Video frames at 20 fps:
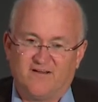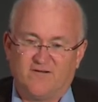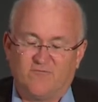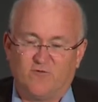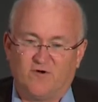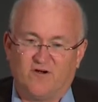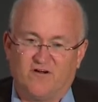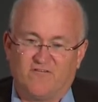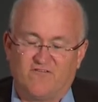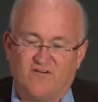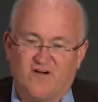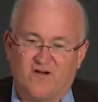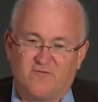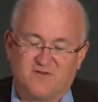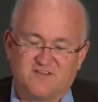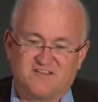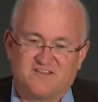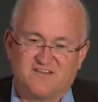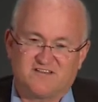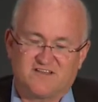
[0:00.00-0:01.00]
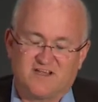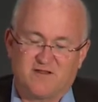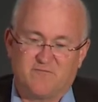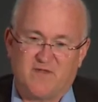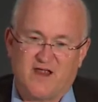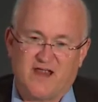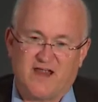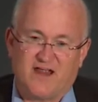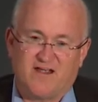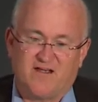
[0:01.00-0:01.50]
where a pharmacist can
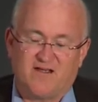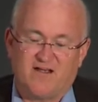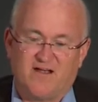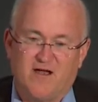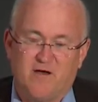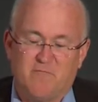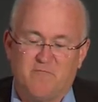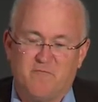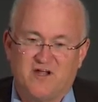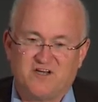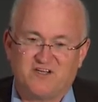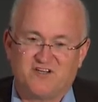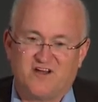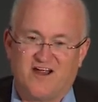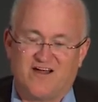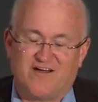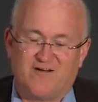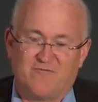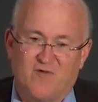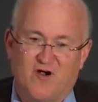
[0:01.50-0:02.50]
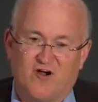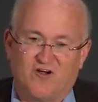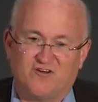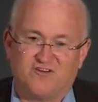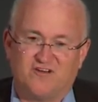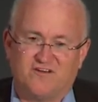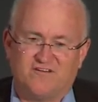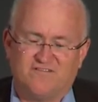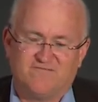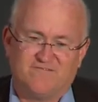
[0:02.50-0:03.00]
make a much higher
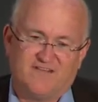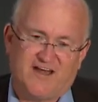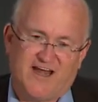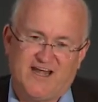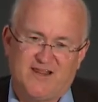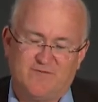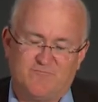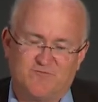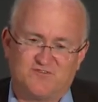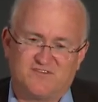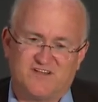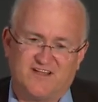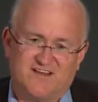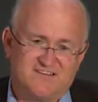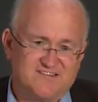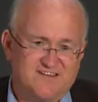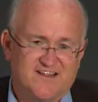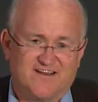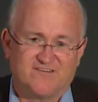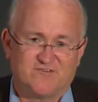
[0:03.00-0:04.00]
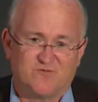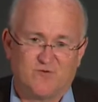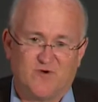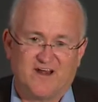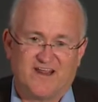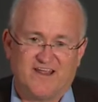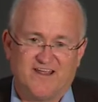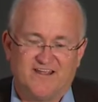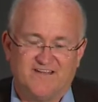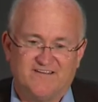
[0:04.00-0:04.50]
margin, 80% instead of
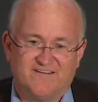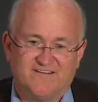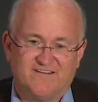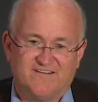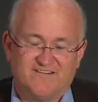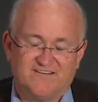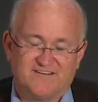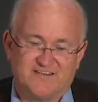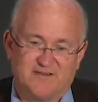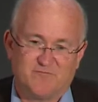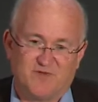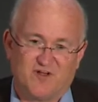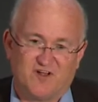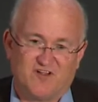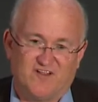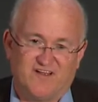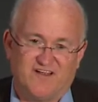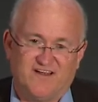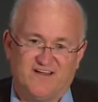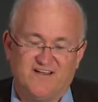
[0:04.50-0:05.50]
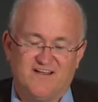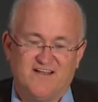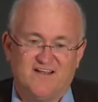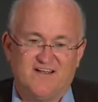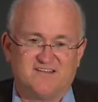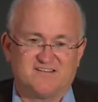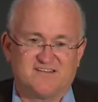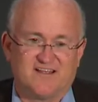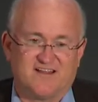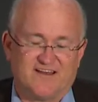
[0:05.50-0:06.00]
20 typically,
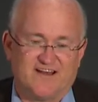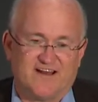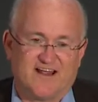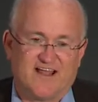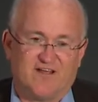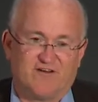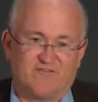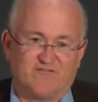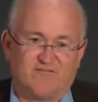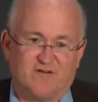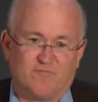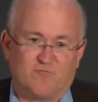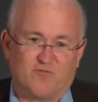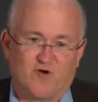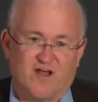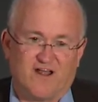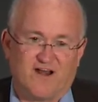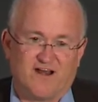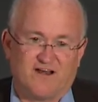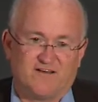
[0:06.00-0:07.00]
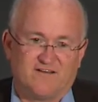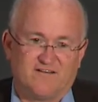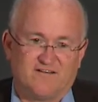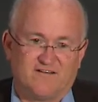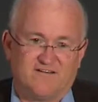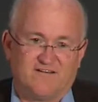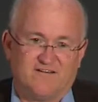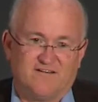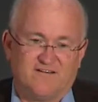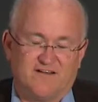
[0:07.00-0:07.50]
selling a counterfeit product
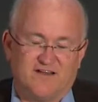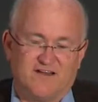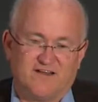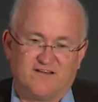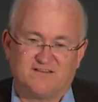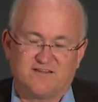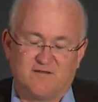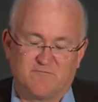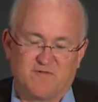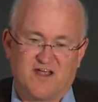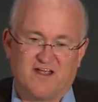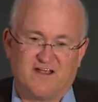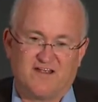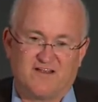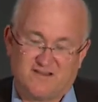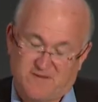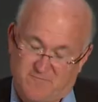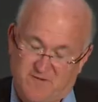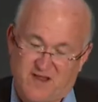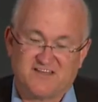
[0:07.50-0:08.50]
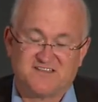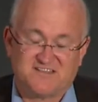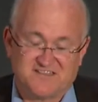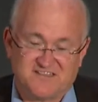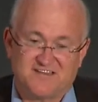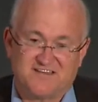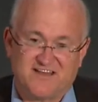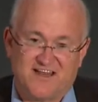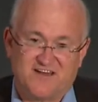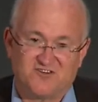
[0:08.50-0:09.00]
some, some
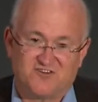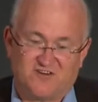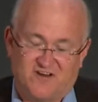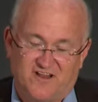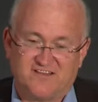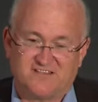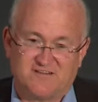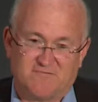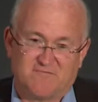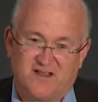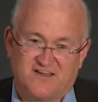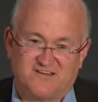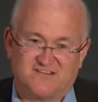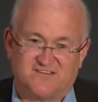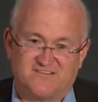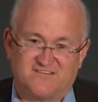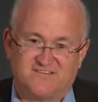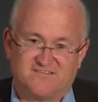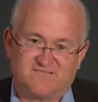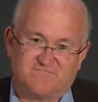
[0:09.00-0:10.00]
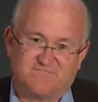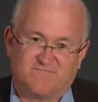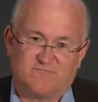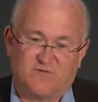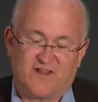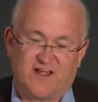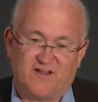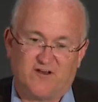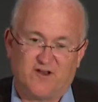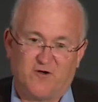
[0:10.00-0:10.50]
cases intentionally, in some cases
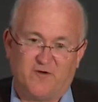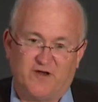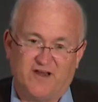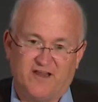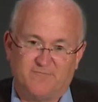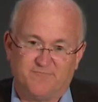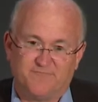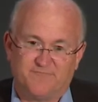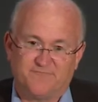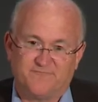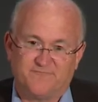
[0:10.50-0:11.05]
without knowing it.